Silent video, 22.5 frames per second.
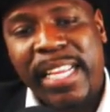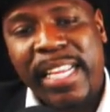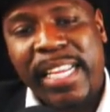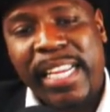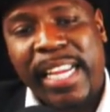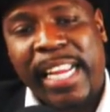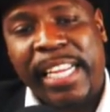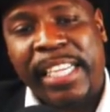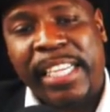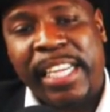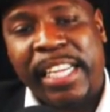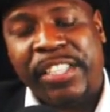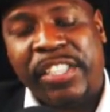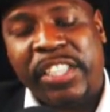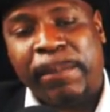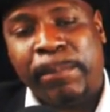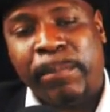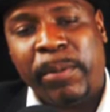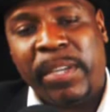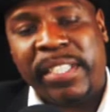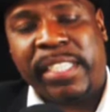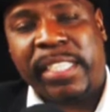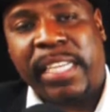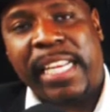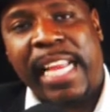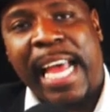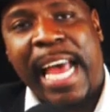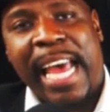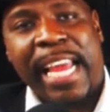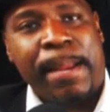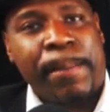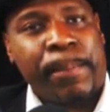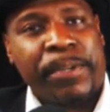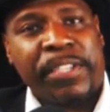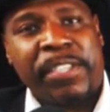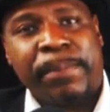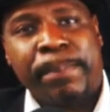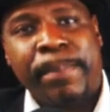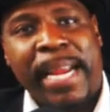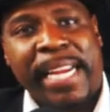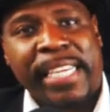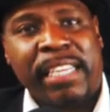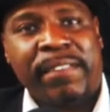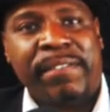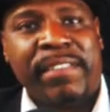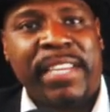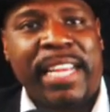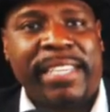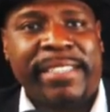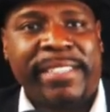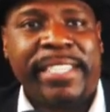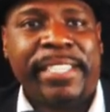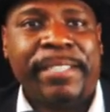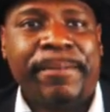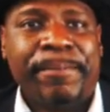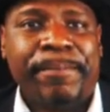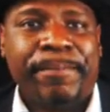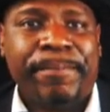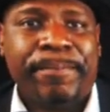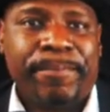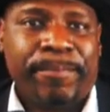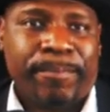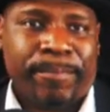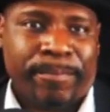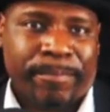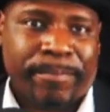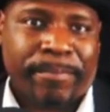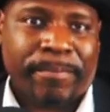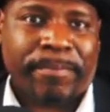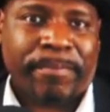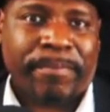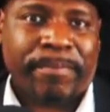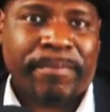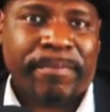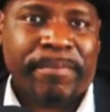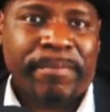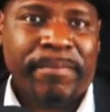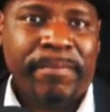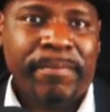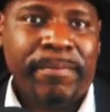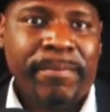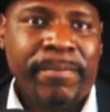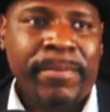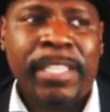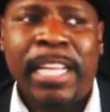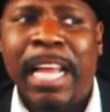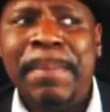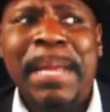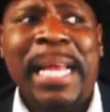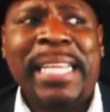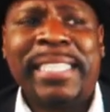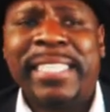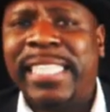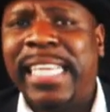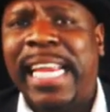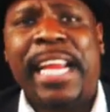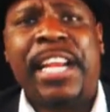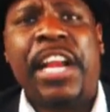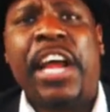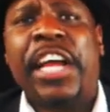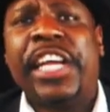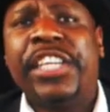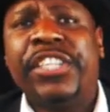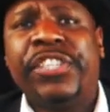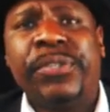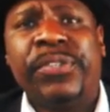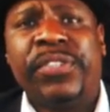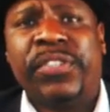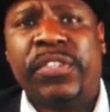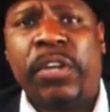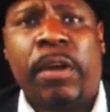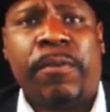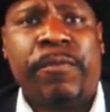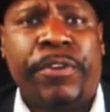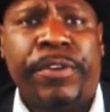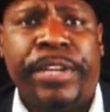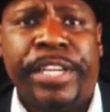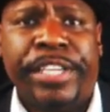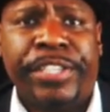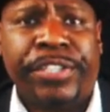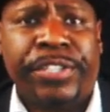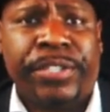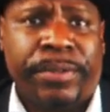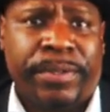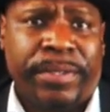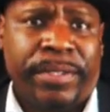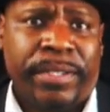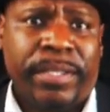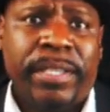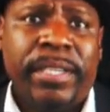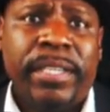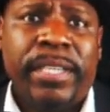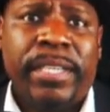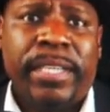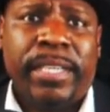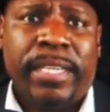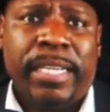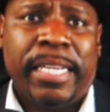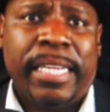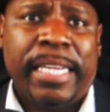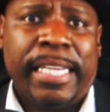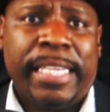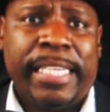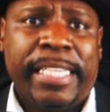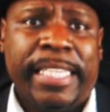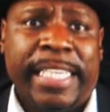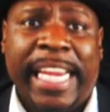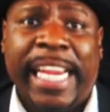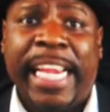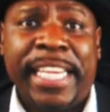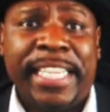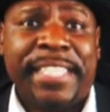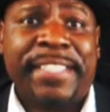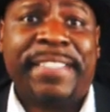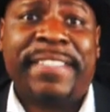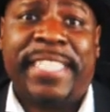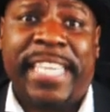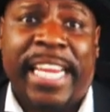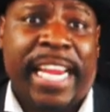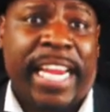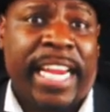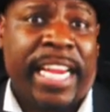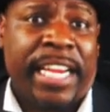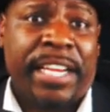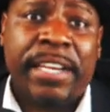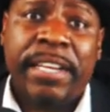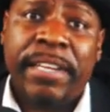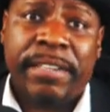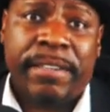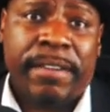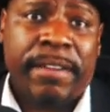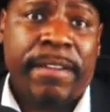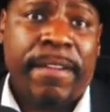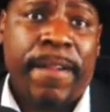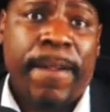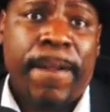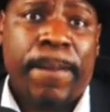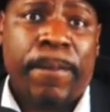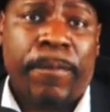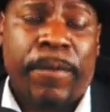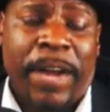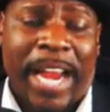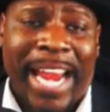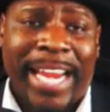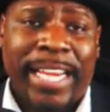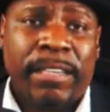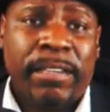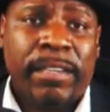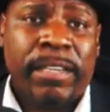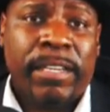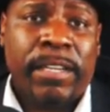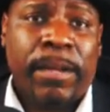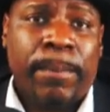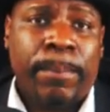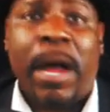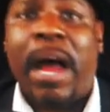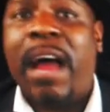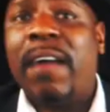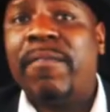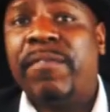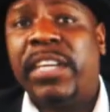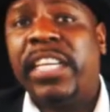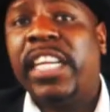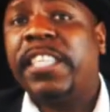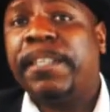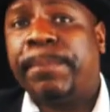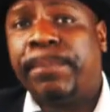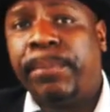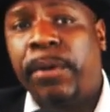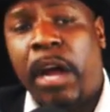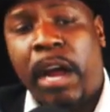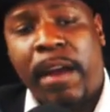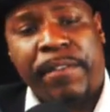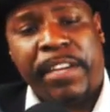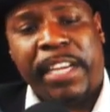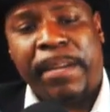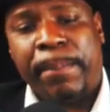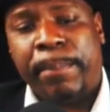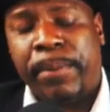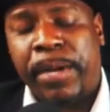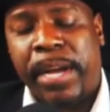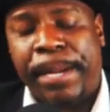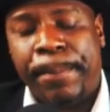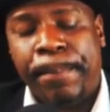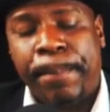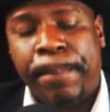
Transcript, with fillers: And it just puts a lot in perspective, doesn't it? I'm not saying our issues aren't real issues. Dead is dead, right? Poverty is poverty, but